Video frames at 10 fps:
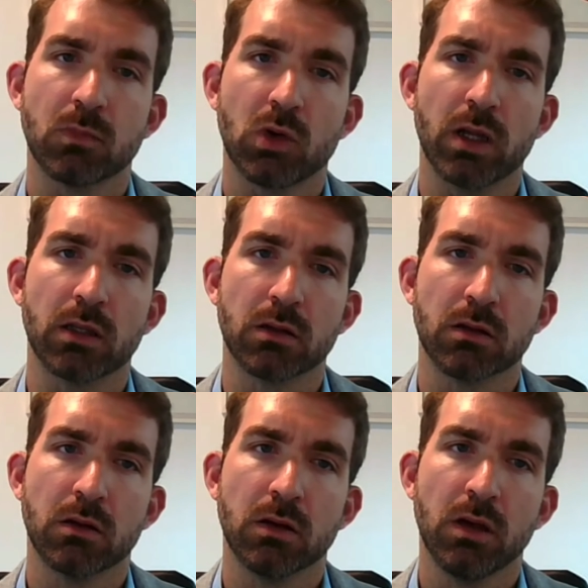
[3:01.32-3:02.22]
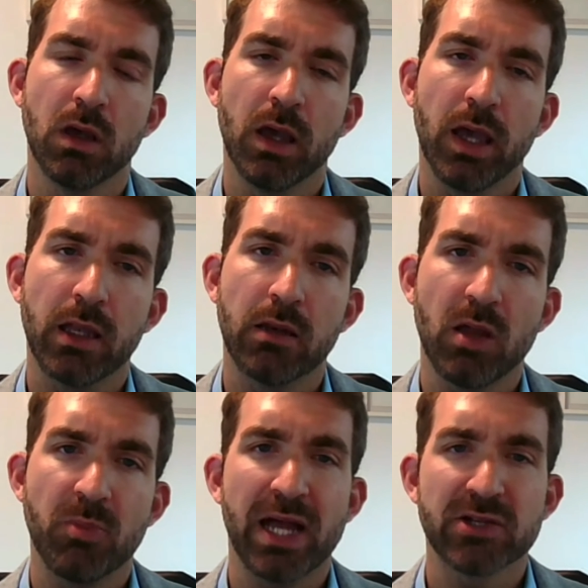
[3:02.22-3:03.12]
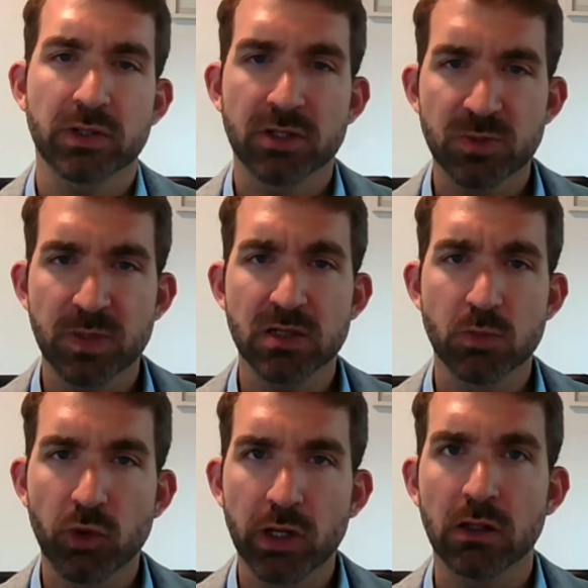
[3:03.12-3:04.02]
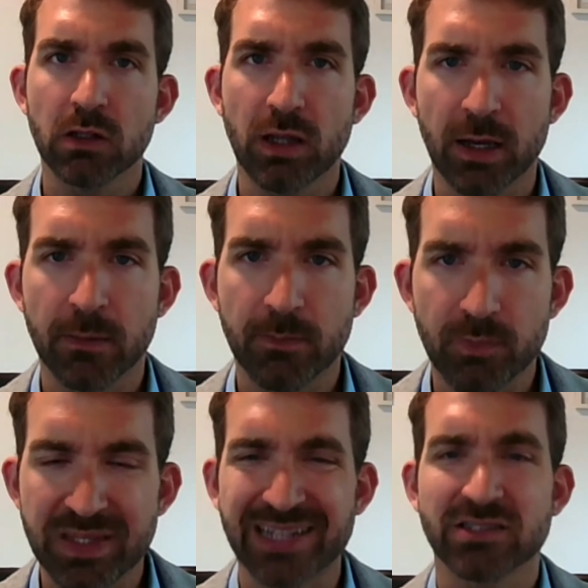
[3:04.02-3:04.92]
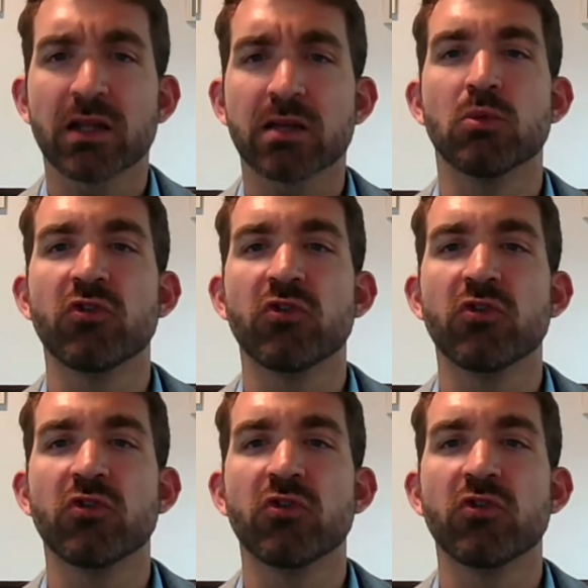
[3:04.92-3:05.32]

Great. And Patrick, there's been some real tectonic